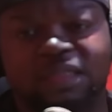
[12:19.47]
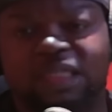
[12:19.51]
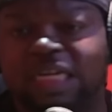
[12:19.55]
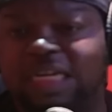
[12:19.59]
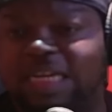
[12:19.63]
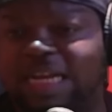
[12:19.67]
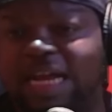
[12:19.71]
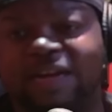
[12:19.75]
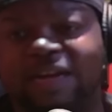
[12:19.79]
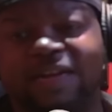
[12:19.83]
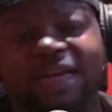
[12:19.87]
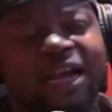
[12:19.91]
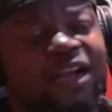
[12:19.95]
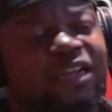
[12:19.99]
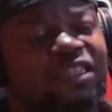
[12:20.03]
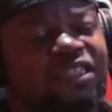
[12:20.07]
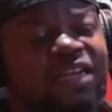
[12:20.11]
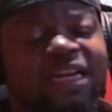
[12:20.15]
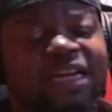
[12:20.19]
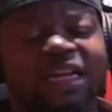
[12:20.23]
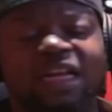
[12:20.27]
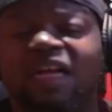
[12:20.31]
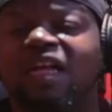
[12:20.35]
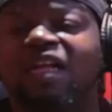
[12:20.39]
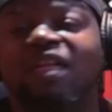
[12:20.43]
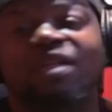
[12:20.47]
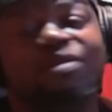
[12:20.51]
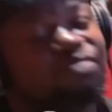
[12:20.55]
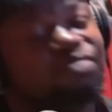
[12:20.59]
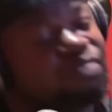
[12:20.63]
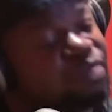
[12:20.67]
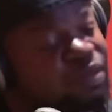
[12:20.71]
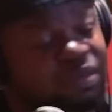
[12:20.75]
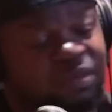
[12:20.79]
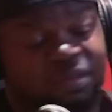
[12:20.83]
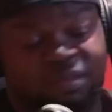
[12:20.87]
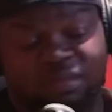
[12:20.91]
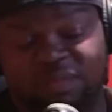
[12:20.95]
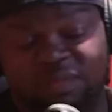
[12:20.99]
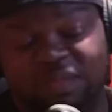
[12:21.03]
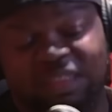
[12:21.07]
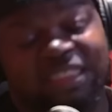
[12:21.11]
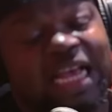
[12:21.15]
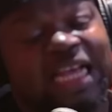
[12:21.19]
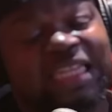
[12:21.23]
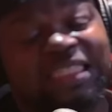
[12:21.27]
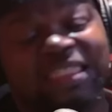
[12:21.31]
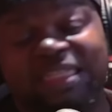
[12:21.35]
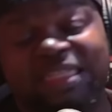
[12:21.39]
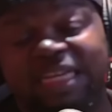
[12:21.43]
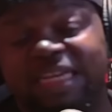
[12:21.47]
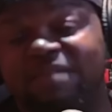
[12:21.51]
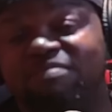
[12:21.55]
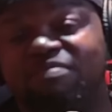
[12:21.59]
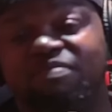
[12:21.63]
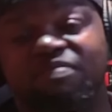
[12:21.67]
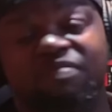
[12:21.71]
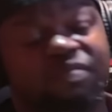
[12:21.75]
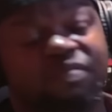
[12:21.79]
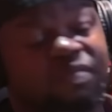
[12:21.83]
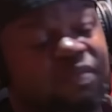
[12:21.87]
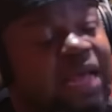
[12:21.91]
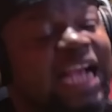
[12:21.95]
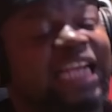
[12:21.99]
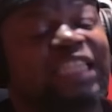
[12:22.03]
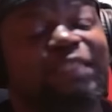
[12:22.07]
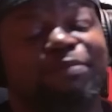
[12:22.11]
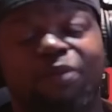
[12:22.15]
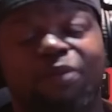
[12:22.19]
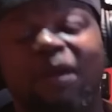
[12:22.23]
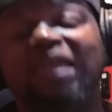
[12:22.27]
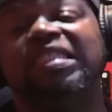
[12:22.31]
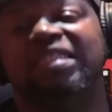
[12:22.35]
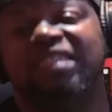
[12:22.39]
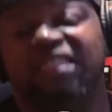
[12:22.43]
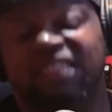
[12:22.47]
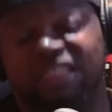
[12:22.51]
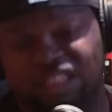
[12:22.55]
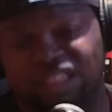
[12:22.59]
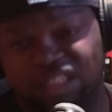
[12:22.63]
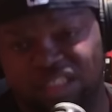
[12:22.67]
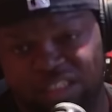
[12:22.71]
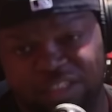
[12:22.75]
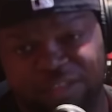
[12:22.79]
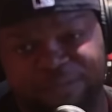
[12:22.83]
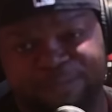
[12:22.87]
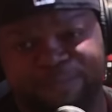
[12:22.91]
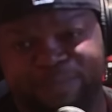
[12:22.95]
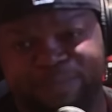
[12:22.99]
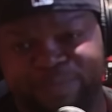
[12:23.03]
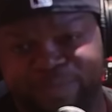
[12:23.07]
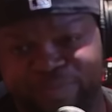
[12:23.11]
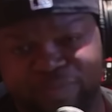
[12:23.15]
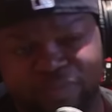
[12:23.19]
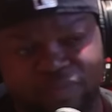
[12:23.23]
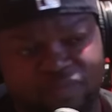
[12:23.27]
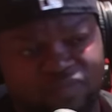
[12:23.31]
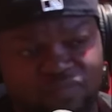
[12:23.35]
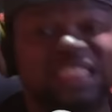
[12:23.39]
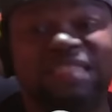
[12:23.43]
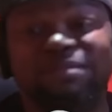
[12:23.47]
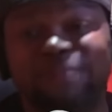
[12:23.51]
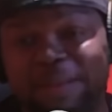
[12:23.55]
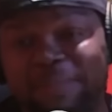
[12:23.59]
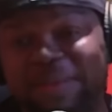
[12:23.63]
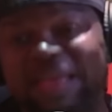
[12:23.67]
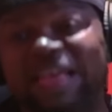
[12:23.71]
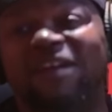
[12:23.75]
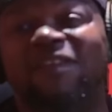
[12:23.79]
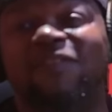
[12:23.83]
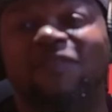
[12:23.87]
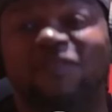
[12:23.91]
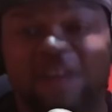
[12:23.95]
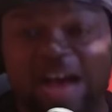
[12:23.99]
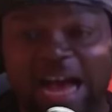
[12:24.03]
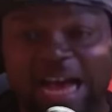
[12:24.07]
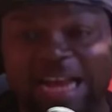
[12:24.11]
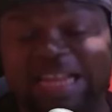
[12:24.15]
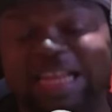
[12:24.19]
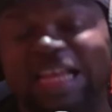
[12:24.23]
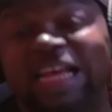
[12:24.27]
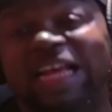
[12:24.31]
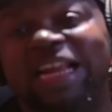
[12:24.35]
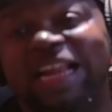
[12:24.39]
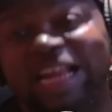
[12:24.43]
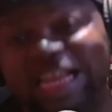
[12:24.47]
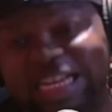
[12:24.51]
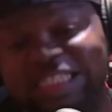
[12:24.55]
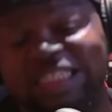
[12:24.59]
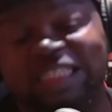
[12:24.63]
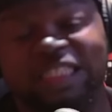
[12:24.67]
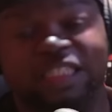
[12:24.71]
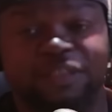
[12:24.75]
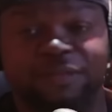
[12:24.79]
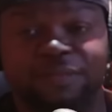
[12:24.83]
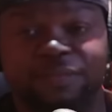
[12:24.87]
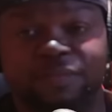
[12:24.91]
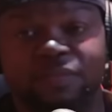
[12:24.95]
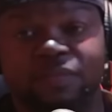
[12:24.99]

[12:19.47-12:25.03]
Yeah, they're here trying to assassinate ex presidents and shit. This might be a violent election.